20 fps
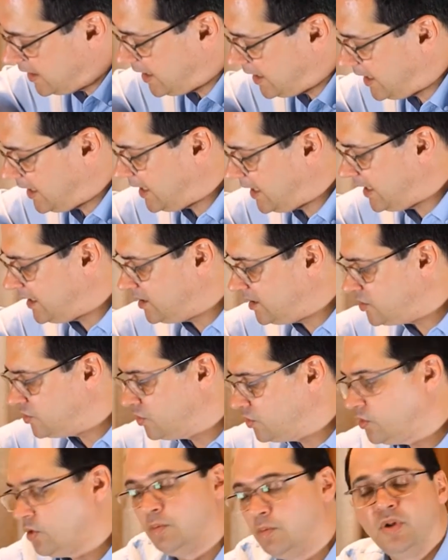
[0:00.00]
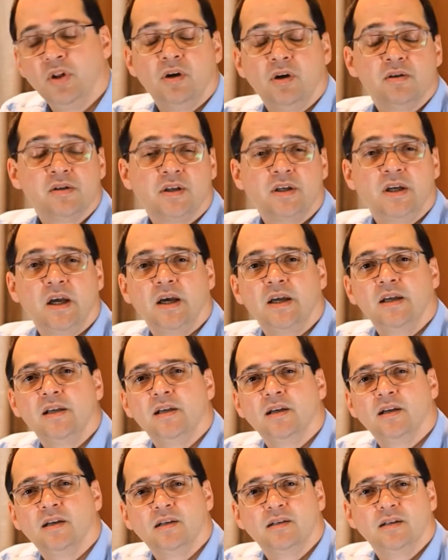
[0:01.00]
and it's your normal
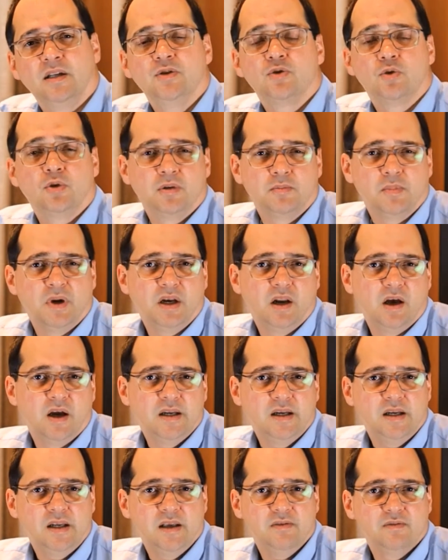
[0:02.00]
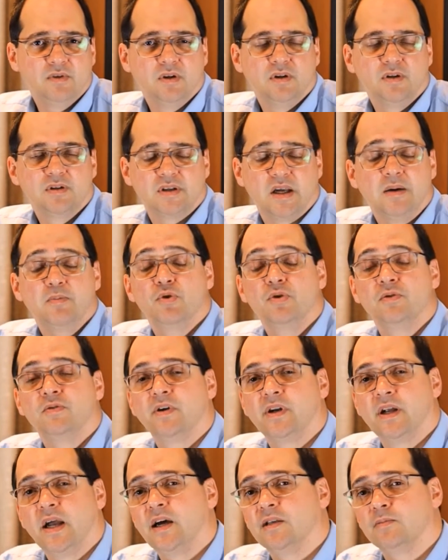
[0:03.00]
RCA, let's call it my line level
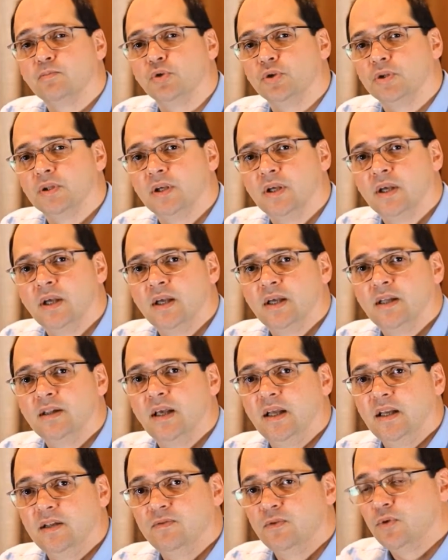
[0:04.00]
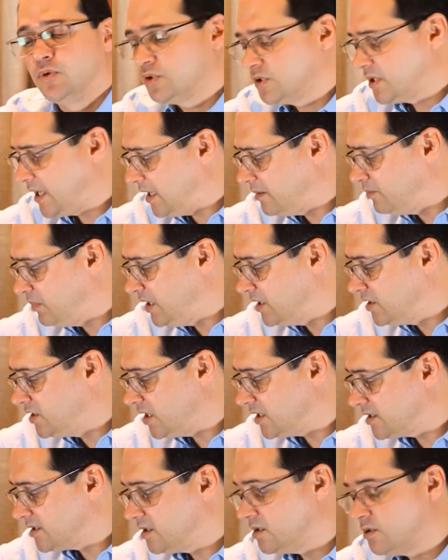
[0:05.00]
subwoofer output. That of course can be
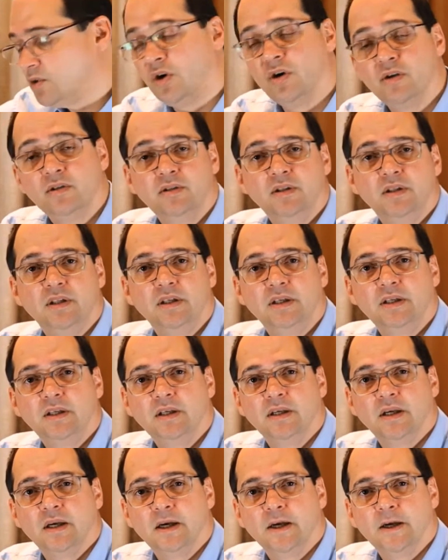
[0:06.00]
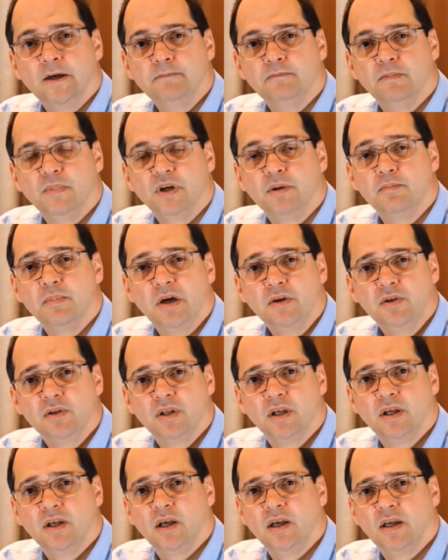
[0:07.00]
adjusted on the
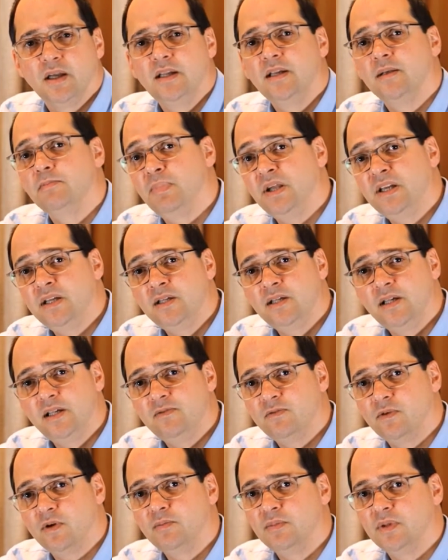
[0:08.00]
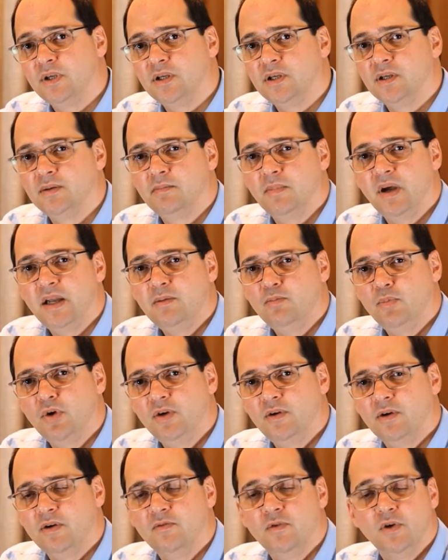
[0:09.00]
remote independently from the main
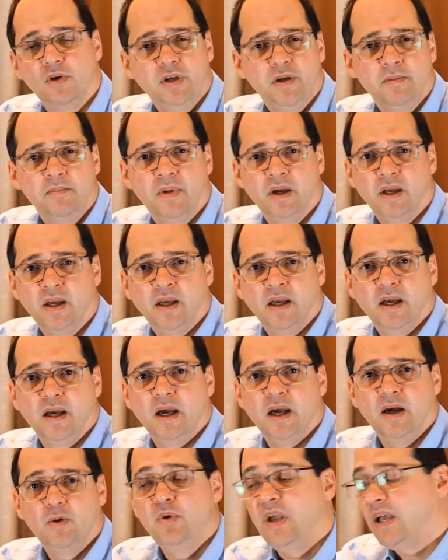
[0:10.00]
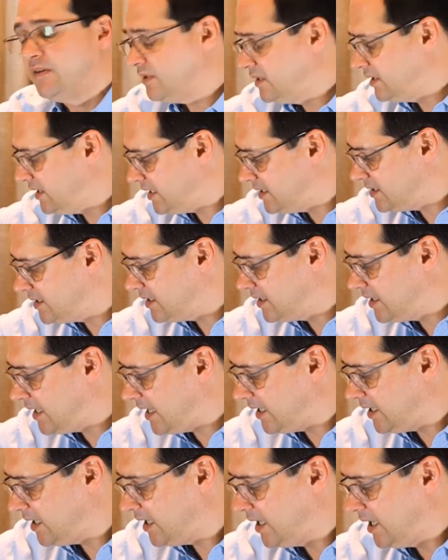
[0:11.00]
volume. We haven't tested
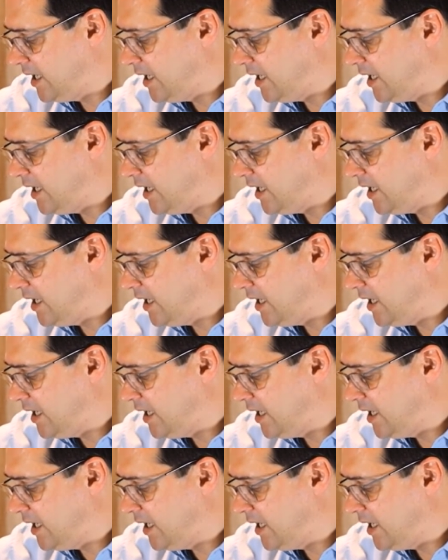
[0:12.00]
that